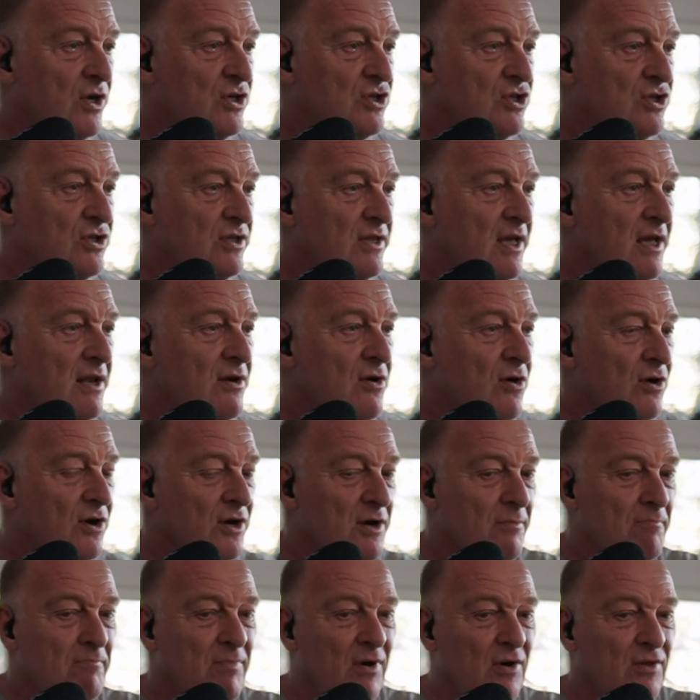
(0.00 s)
Which they're
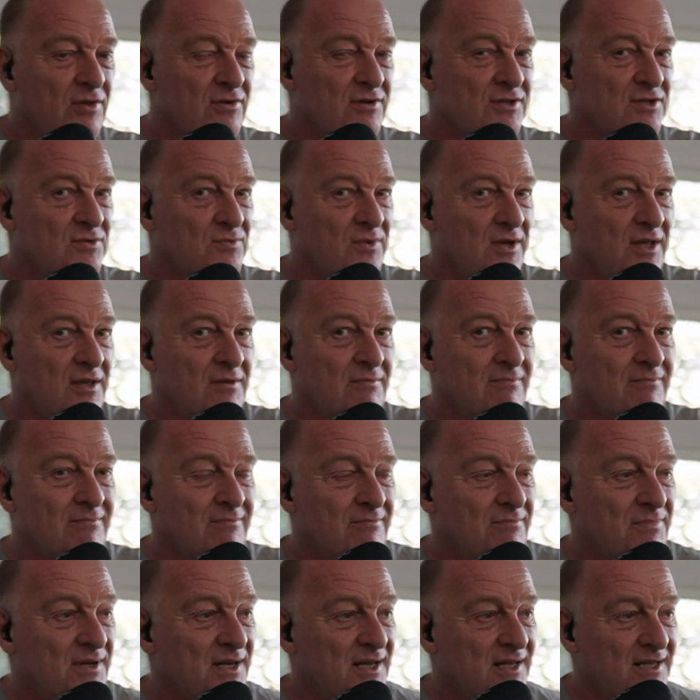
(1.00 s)
not going to bother us with,
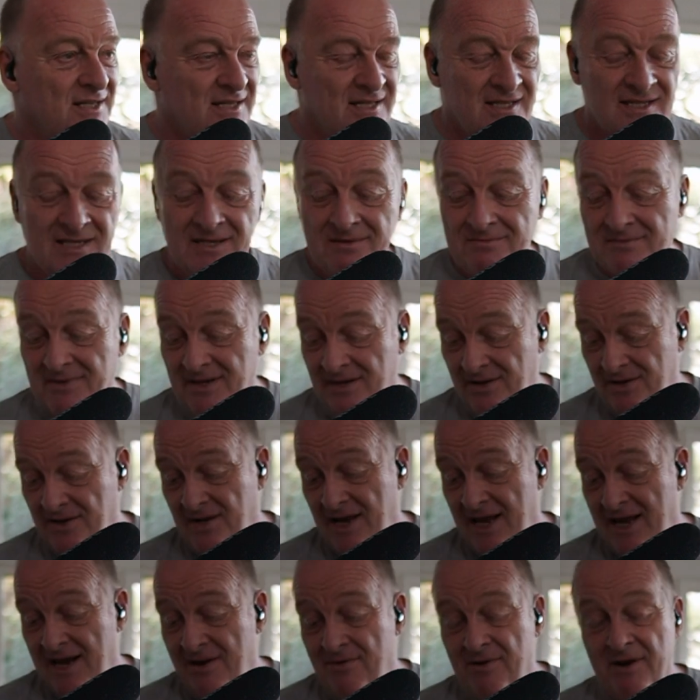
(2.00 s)
but it's, you
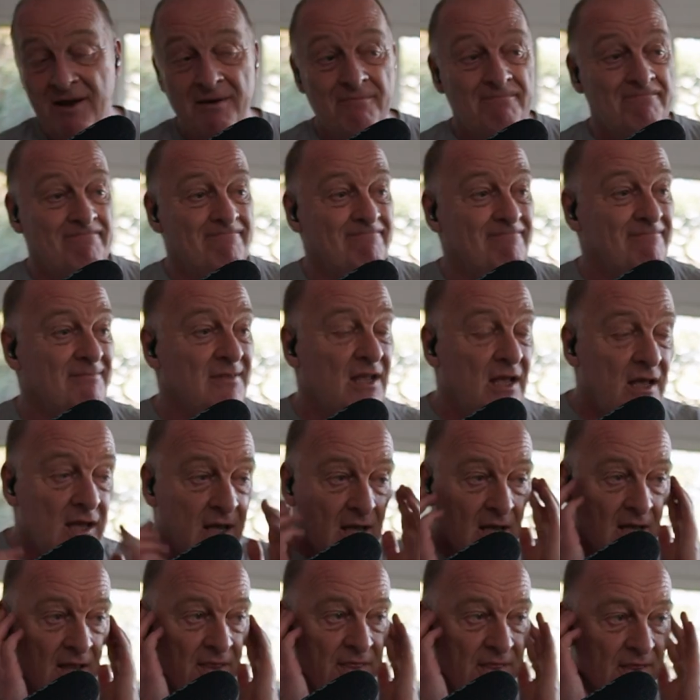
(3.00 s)
can hear it.
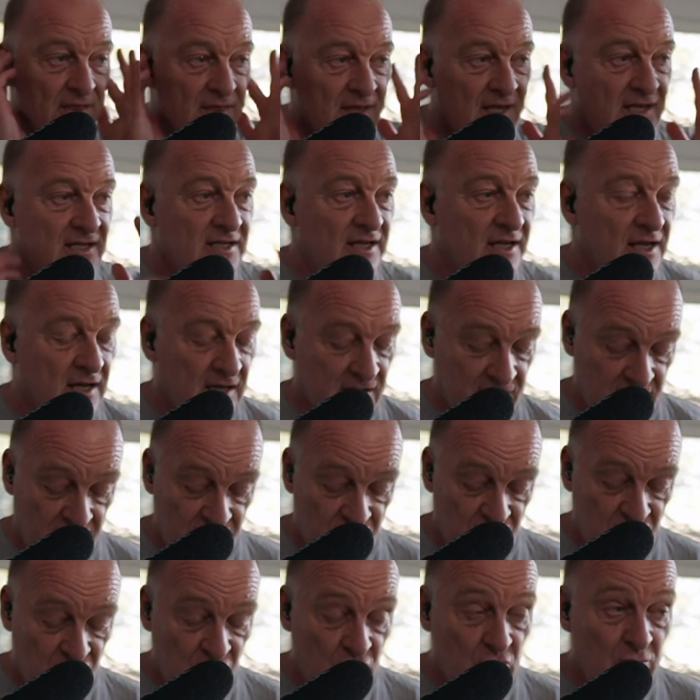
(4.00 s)
These
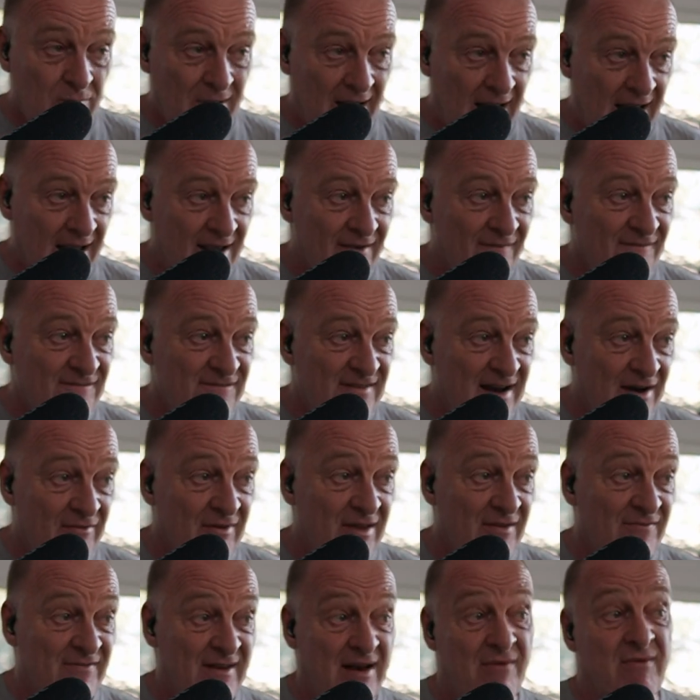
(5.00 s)
legatos do play
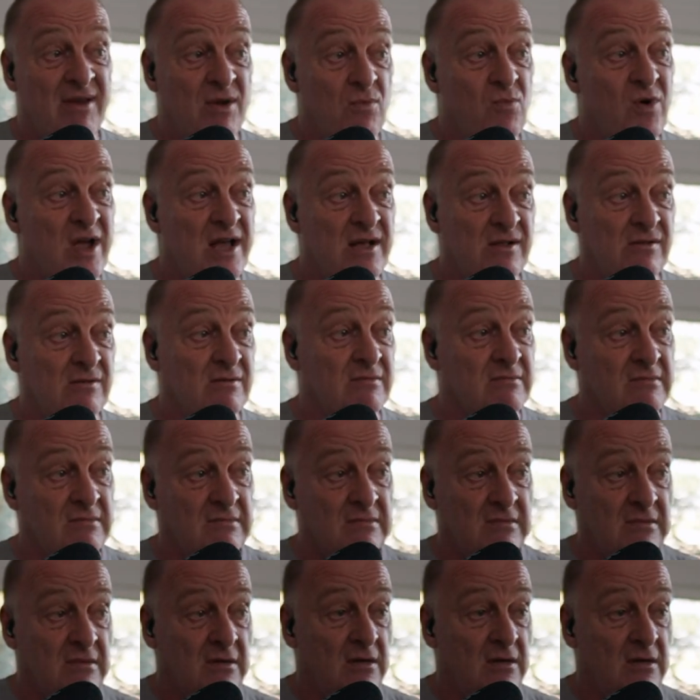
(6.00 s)
very, very well.